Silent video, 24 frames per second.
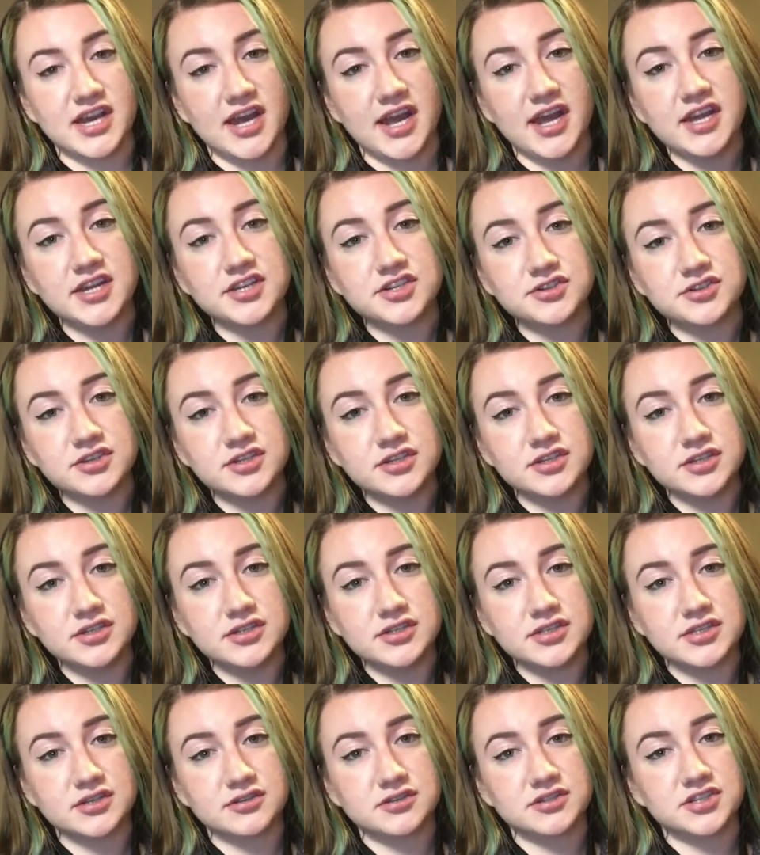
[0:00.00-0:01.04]
A trill,
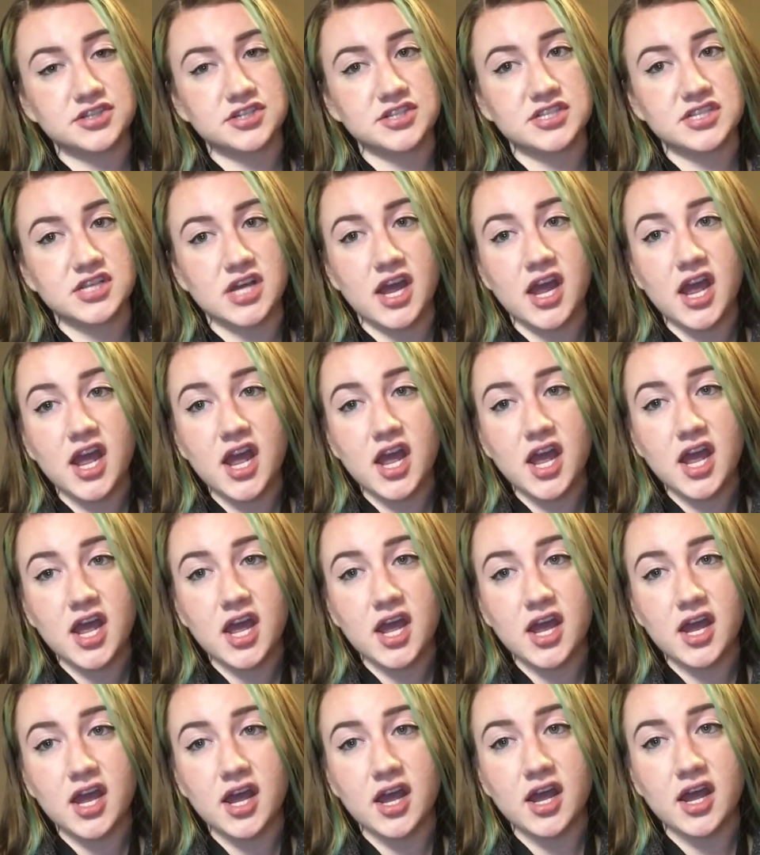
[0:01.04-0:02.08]
so it's just
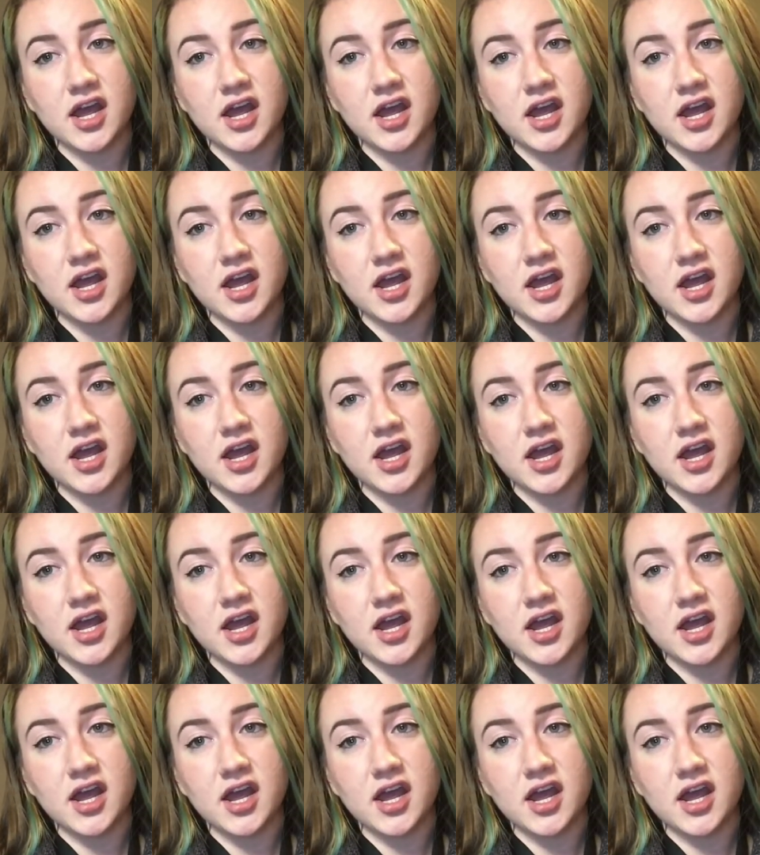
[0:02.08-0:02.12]
A.